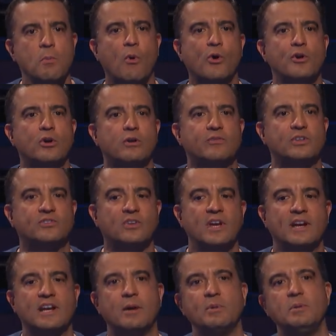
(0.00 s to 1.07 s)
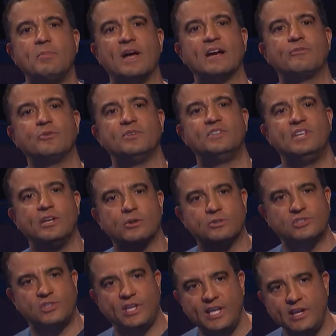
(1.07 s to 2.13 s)
more nervous coming back for the
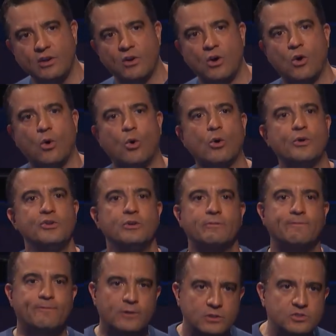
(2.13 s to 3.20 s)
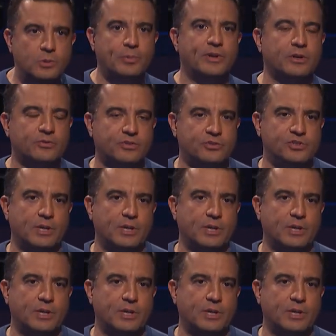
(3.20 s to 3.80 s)
TOC or in your first appearance on